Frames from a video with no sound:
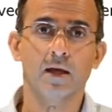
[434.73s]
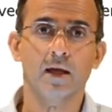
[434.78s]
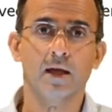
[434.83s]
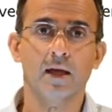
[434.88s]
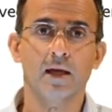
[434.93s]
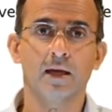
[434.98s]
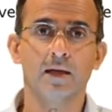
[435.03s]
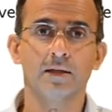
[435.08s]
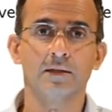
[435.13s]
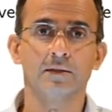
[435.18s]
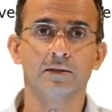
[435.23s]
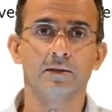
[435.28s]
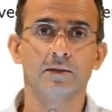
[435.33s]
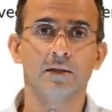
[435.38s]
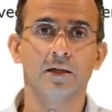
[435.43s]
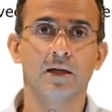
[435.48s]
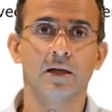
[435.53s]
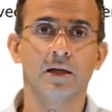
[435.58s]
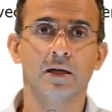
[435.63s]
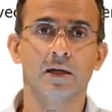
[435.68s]
And
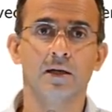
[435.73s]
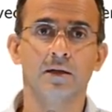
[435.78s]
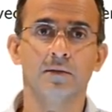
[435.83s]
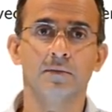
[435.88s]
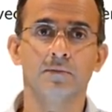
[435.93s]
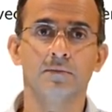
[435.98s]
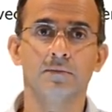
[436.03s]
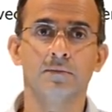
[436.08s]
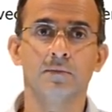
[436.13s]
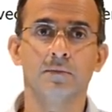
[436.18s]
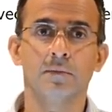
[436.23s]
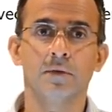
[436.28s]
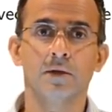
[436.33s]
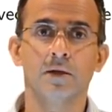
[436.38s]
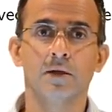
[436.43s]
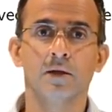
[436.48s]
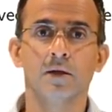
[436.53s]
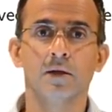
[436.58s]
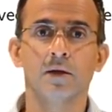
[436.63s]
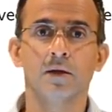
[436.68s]
uh,
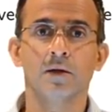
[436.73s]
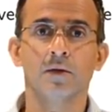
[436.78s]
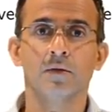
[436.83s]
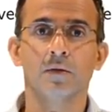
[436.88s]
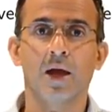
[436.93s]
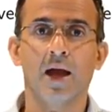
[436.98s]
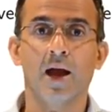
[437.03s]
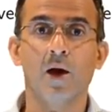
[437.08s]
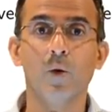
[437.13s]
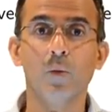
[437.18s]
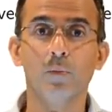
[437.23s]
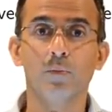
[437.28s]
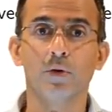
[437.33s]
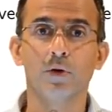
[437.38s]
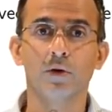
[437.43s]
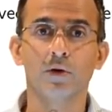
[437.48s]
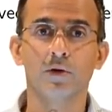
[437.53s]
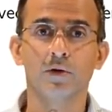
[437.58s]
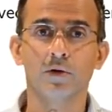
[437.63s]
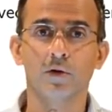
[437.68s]
the
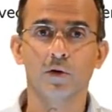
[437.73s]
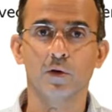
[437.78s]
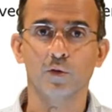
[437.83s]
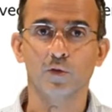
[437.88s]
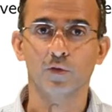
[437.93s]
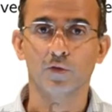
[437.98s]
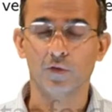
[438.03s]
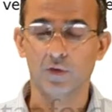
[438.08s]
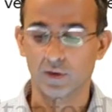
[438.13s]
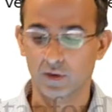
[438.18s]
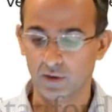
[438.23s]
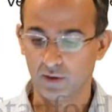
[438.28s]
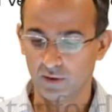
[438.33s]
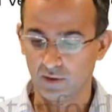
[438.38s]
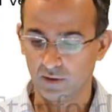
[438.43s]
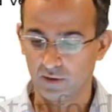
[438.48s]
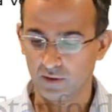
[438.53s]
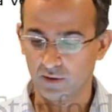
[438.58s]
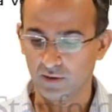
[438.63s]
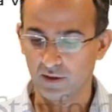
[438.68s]
output of
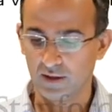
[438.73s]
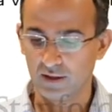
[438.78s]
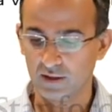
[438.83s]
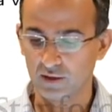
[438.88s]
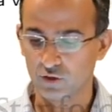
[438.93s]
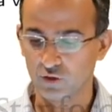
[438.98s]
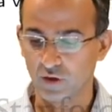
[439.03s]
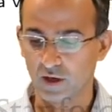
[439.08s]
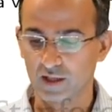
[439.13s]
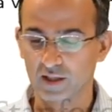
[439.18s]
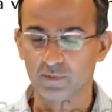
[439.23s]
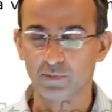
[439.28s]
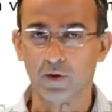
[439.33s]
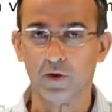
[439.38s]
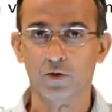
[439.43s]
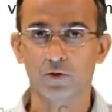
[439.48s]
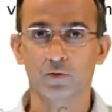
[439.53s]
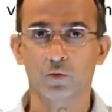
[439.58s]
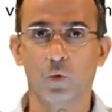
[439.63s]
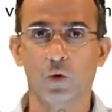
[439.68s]
theta
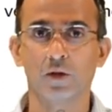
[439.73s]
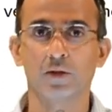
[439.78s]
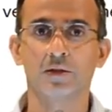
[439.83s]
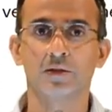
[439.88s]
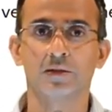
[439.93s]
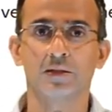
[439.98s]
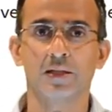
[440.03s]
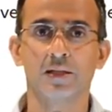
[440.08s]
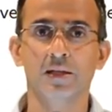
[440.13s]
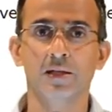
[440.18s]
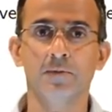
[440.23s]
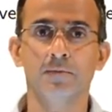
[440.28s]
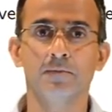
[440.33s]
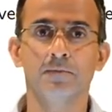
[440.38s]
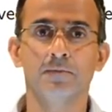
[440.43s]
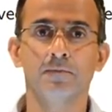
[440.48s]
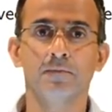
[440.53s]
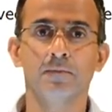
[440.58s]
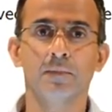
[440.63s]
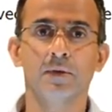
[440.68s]
transpose one z
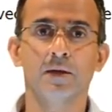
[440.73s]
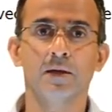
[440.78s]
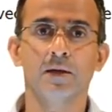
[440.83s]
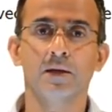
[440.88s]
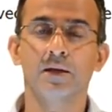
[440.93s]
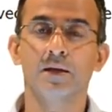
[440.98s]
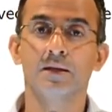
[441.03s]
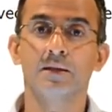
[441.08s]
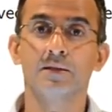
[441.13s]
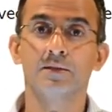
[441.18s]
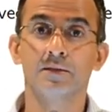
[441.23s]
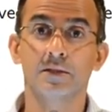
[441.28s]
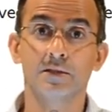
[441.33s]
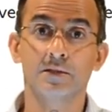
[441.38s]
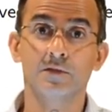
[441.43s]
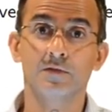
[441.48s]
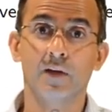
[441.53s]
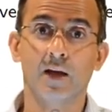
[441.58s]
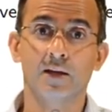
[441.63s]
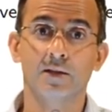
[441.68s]
is, is
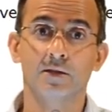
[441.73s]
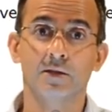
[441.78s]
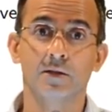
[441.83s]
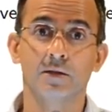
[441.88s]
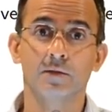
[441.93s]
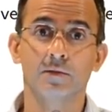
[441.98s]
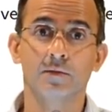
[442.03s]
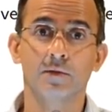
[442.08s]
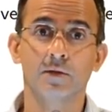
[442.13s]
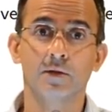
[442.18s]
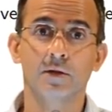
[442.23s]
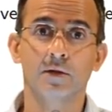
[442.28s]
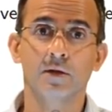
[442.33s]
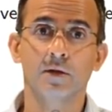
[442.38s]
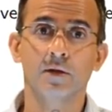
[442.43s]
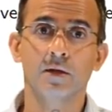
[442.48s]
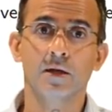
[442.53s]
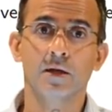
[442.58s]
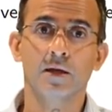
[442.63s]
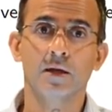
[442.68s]
a vector.
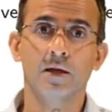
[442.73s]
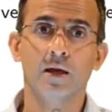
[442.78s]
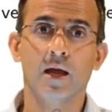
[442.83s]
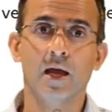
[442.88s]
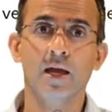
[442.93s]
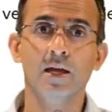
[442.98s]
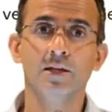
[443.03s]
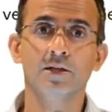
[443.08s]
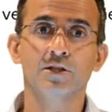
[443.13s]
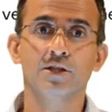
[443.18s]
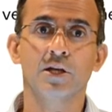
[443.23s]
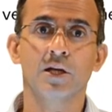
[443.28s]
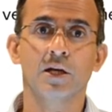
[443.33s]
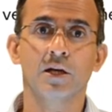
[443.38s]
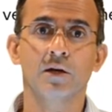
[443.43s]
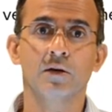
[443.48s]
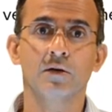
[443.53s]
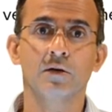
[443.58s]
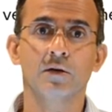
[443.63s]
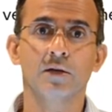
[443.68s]
H
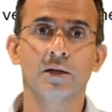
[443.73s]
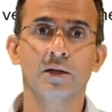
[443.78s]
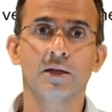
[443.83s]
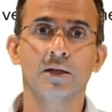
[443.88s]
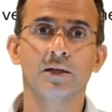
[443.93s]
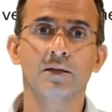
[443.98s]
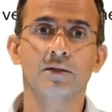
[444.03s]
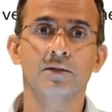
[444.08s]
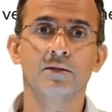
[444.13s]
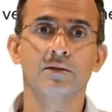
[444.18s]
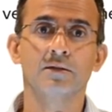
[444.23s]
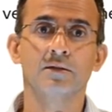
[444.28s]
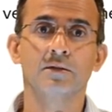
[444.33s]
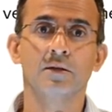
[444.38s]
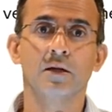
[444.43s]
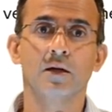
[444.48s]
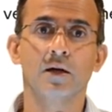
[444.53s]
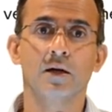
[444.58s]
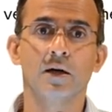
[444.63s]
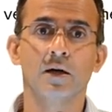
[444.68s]
here is
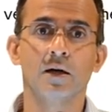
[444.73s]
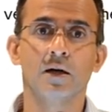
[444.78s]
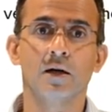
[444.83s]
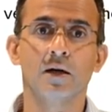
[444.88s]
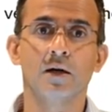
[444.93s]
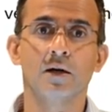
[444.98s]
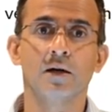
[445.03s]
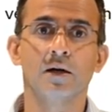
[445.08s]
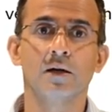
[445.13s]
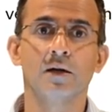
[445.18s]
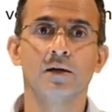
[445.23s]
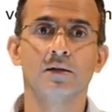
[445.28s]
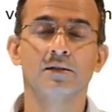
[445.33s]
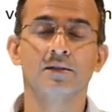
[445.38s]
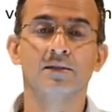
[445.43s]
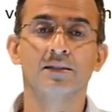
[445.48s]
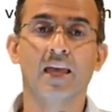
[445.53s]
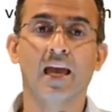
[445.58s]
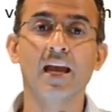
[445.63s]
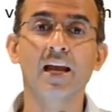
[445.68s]
uh, a
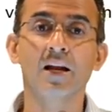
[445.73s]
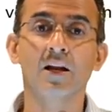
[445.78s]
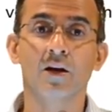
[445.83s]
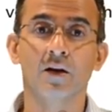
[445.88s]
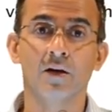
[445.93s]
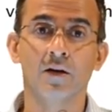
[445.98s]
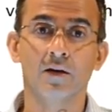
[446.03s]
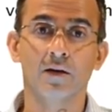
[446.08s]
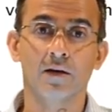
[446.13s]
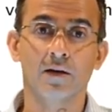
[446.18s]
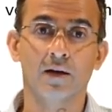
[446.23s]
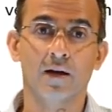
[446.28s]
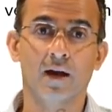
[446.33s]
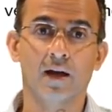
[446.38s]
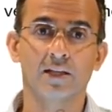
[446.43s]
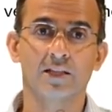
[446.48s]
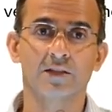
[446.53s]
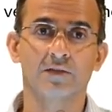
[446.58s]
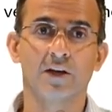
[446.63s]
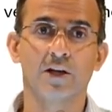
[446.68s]
scalar
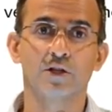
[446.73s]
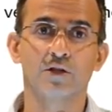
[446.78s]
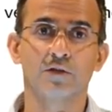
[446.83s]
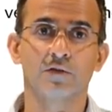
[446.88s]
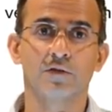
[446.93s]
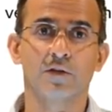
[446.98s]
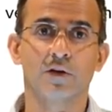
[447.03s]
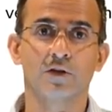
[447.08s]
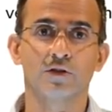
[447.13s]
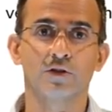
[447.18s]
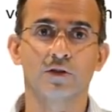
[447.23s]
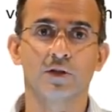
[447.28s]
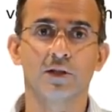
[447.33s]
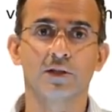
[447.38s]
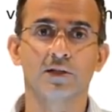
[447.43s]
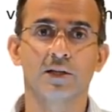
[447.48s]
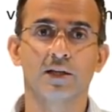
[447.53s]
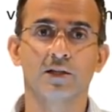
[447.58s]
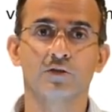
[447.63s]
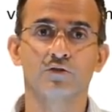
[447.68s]
activation function.
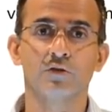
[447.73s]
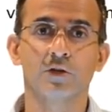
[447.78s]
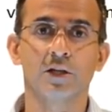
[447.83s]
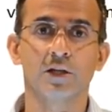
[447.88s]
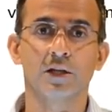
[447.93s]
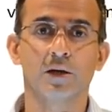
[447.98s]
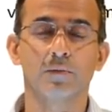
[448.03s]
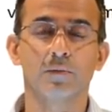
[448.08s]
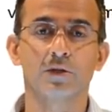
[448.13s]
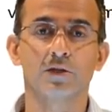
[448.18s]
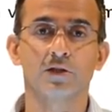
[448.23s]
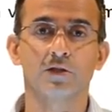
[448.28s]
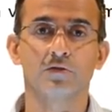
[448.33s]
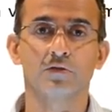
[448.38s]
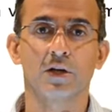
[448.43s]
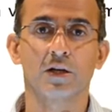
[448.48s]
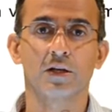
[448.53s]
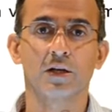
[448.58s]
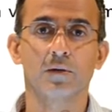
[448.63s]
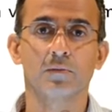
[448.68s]
It takes real numbers to
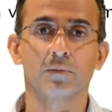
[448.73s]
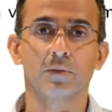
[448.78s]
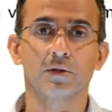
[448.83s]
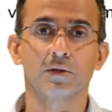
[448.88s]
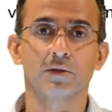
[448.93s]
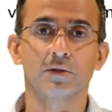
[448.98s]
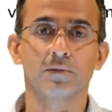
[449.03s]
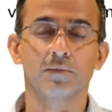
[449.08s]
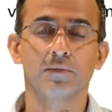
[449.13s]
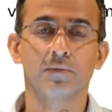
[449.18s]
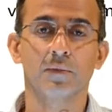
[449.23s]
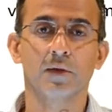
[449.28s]
real numbers.